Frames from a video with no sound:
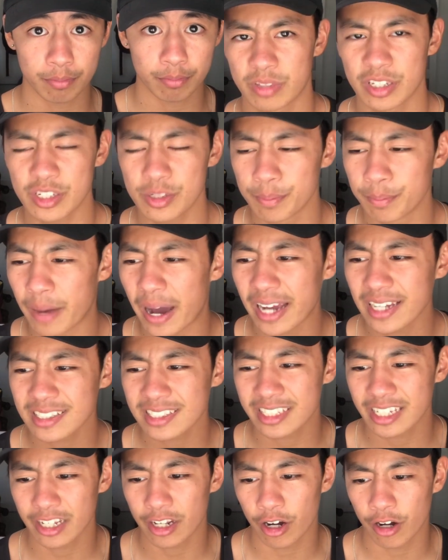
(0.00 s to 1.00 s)
This
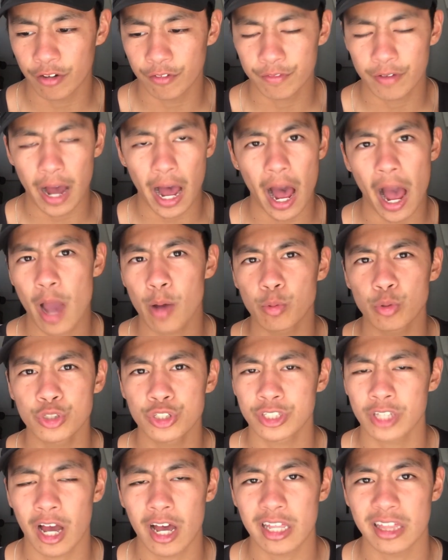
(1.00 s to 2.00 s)
mindset of I will
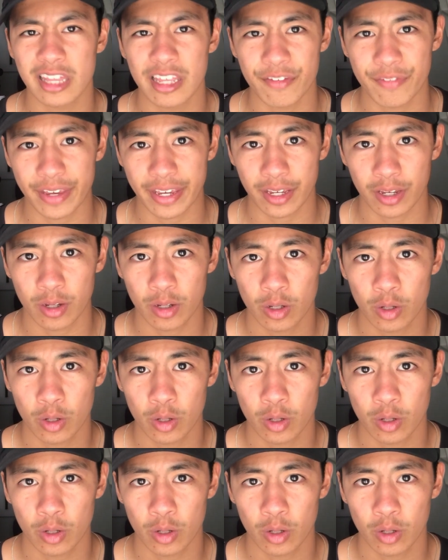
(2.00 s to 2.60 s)
start living